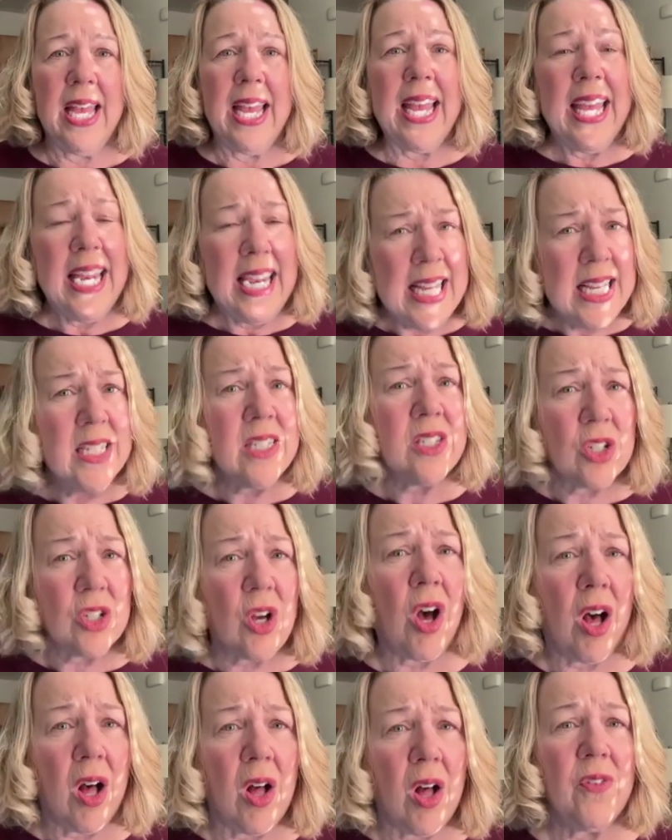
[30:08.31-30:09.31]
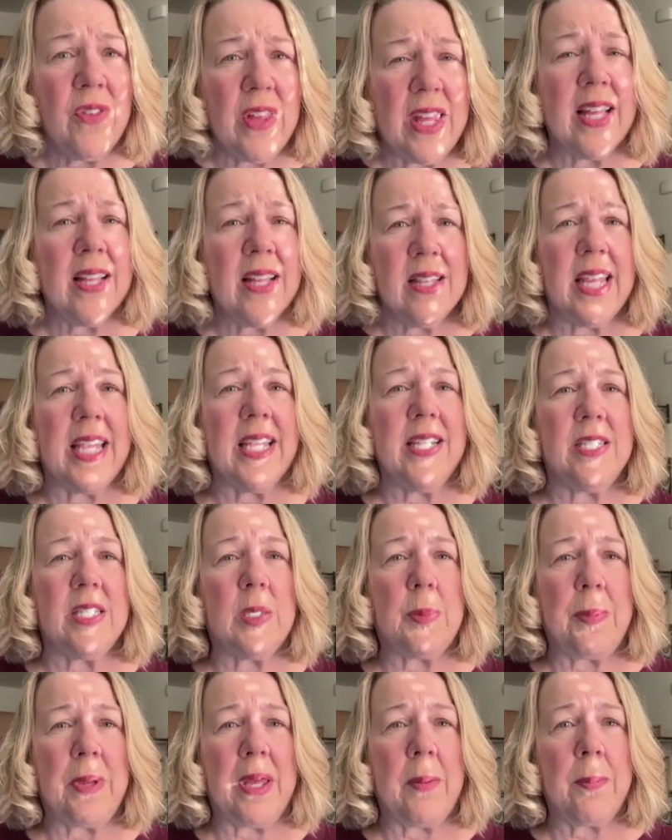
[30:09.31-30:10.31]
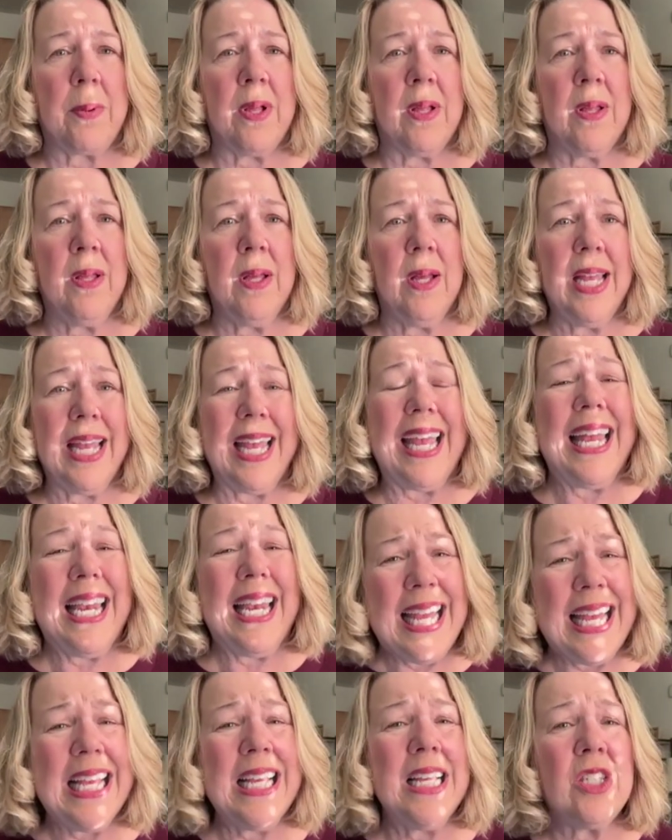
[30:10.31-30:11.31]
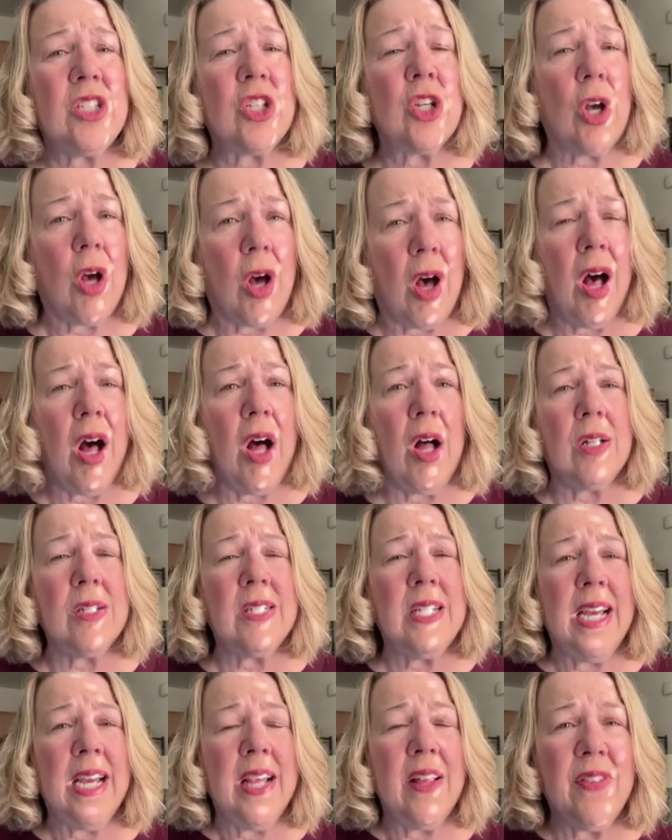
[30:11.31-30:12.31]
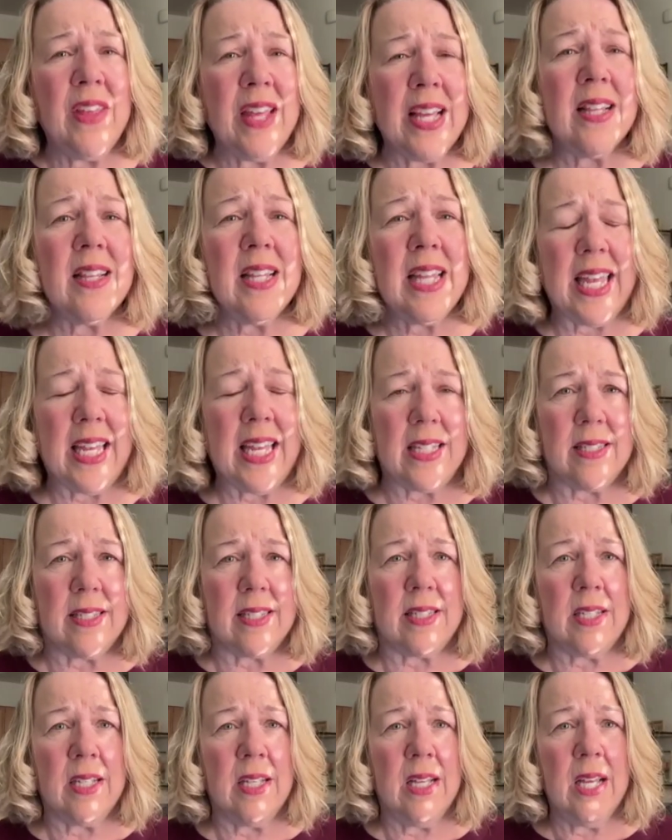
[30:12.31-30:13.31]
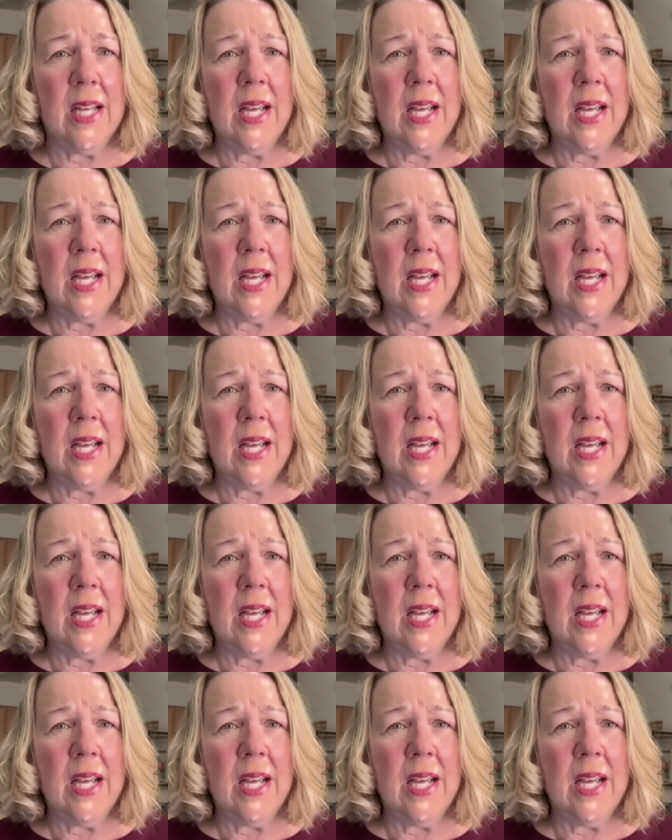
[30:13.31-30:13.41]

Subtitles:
It is called the elites, people. It is called the elites.